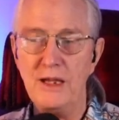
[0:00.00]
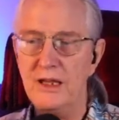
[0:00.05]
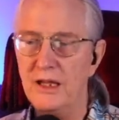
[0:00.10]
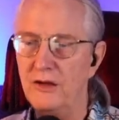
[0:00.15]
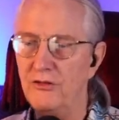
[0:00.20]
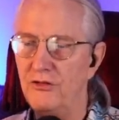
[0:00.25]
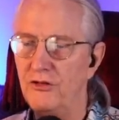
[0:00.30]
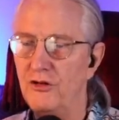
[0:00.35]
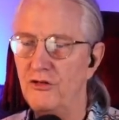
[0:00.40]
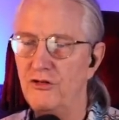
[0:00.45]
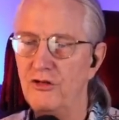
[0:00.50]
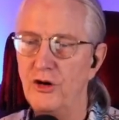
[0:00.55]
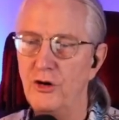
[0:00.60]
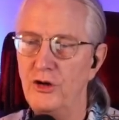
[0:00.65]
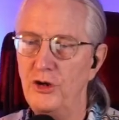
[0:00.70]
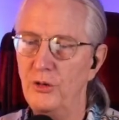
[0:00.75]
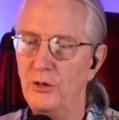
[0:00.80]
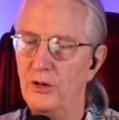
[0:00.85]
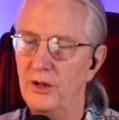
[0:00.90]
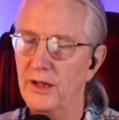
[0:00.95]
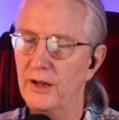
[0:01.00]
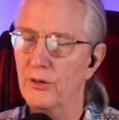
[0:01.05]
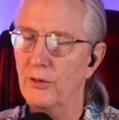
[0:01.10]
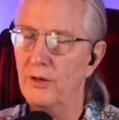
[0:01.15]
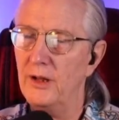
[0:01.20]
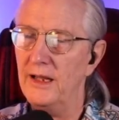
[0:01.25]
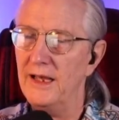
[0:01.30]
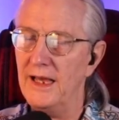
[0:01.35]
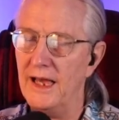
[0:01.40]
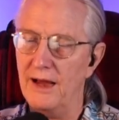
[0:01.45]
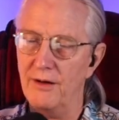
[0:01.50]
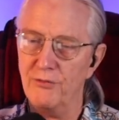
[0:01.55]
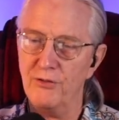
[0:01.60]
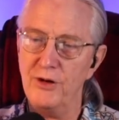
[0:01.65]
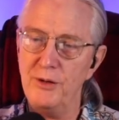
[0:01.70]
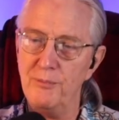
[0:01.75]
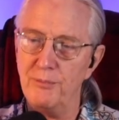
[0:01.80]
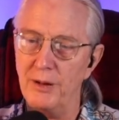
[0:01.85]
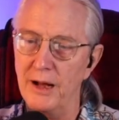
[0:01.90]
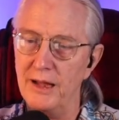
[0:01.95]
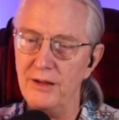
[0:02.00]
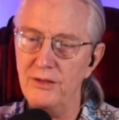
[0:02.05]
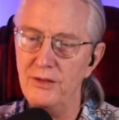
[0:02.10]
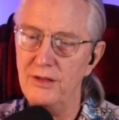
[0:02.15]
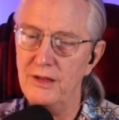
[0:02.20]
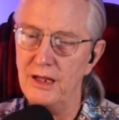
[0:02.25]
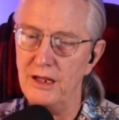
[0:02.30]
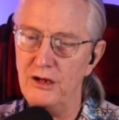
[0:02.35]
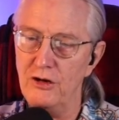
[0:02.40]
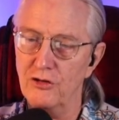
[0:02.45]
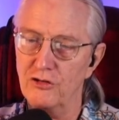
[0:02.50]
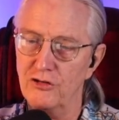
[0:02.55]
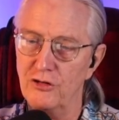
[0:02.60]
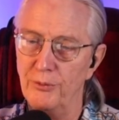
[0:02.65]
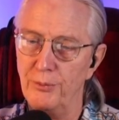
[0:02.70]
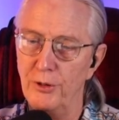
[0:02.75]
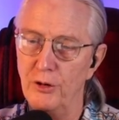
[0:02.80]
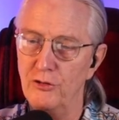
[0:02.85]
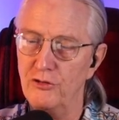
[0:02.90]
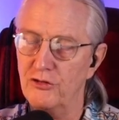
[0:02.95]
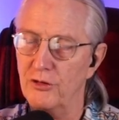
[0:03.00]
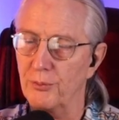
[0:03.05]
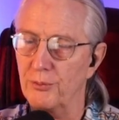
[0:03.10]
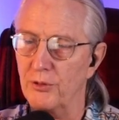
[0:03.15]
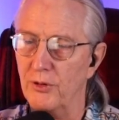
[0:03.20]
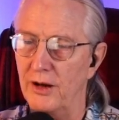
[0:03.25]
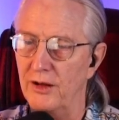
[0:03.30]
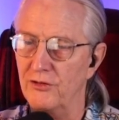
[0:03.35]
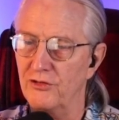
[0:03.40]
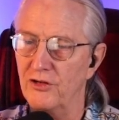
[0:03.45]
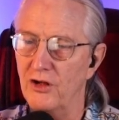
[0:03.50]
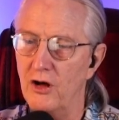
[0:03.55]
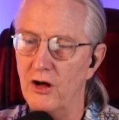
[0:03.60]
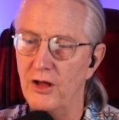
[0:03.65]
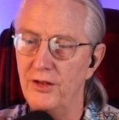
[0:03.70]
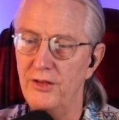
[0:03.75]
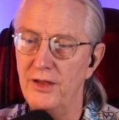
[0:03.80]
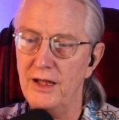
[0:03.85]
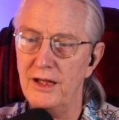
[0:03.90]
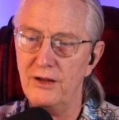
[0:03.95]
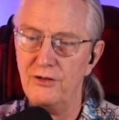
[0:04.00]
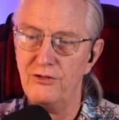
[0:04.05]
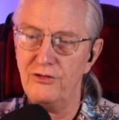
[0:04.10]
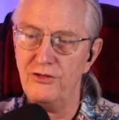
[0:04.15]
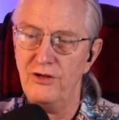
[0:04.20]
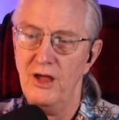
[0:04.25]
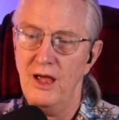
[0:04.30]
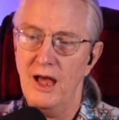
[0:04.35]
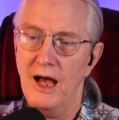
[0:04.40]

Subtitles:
this to show you literally every button that you're supposed to press on this.